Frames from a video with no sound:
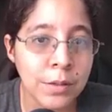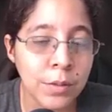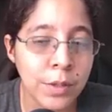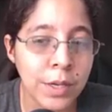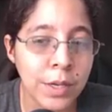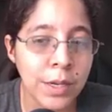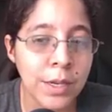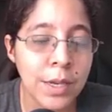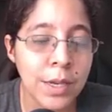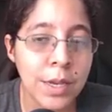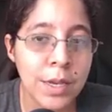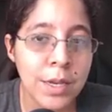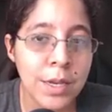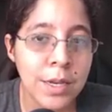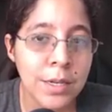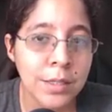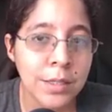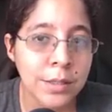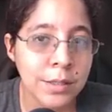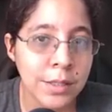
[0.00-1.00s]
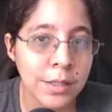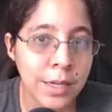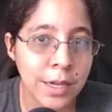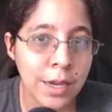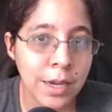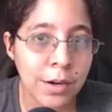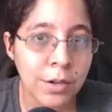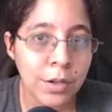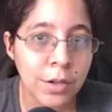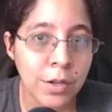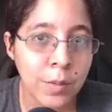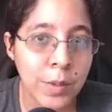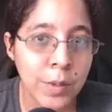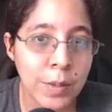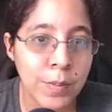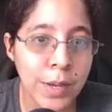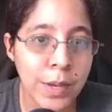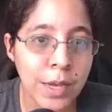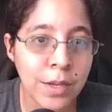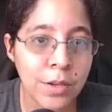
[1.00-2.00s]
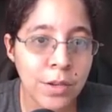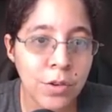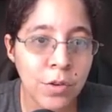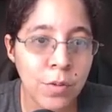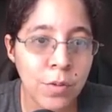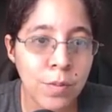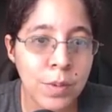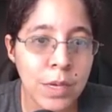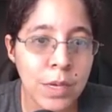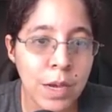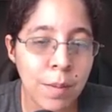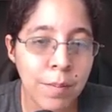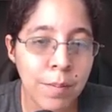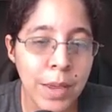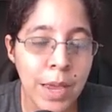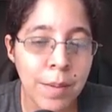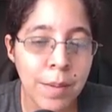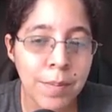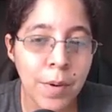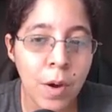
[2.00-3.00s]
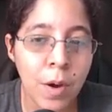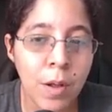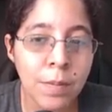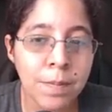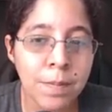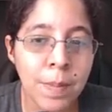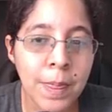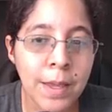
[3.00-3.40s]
Okay, they are going to be paying you via PayPal,